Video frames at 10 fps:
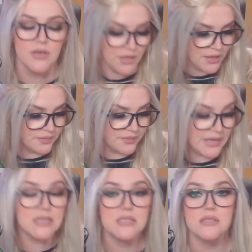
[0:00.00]

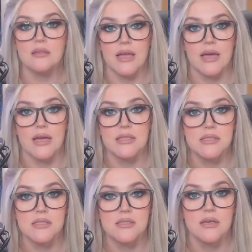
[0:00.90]
These
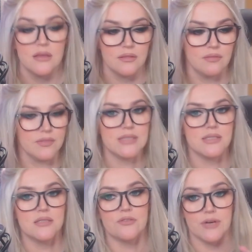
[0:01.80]
leggings, this is a
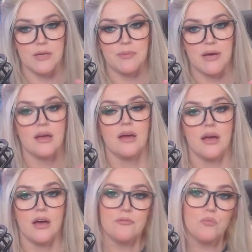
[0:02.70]
3-pack. I
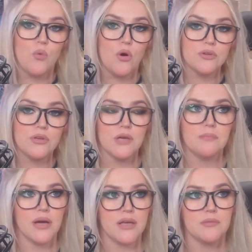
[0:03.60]
have one. You can
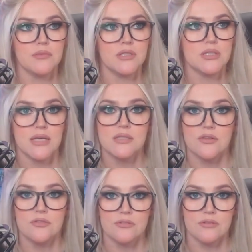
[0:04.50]
buy them in sets of
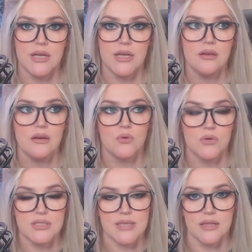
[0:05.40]
3 or
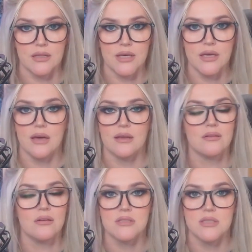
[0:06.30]
singly, and in
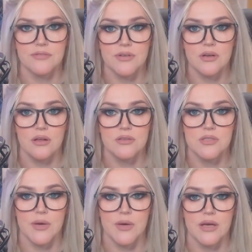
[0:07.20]
lots of different colours as
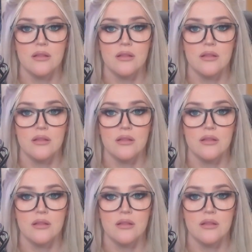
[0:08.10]
well.